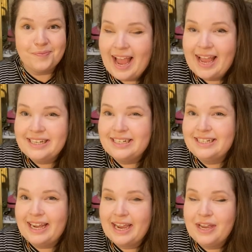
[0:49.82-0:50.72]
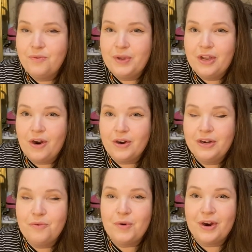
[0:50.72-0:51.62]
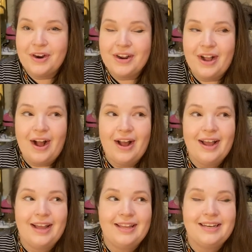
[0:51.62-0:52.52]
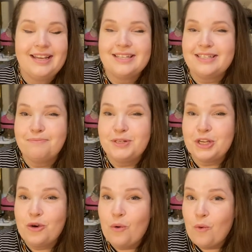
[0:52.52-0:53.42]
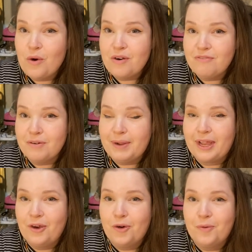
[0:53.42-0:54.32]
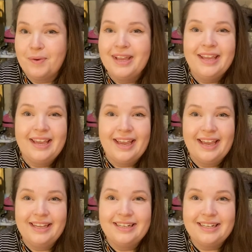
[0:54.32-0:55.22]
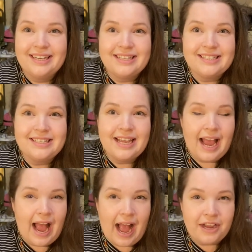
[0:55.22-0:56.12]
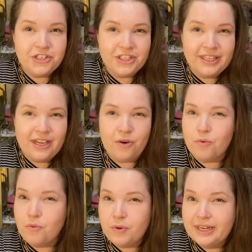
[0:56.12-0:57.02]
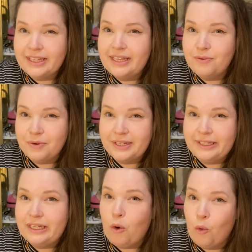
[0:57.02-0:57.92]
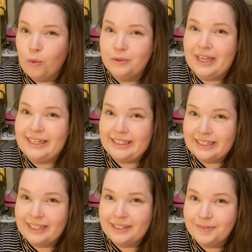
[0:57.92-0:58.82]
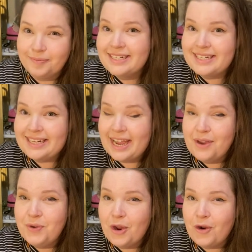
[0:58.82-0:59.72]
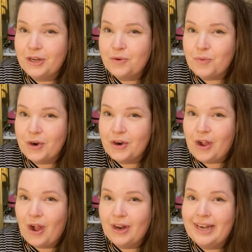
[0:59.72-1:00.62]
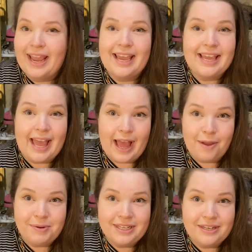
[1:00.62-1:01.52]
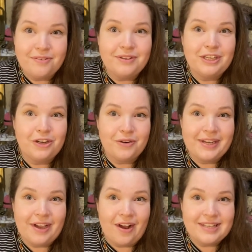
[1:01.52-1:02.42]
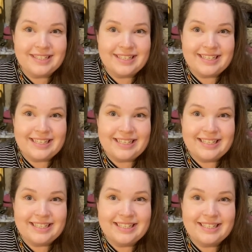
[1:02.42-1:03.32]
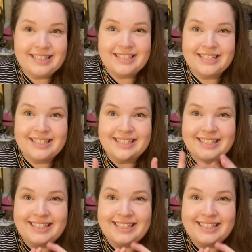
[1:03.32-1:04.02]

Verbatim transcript: And today we are going to work on some decor for my home. And it's actually a really, really old idea. Today we are going to work on a cabinet of curiosities.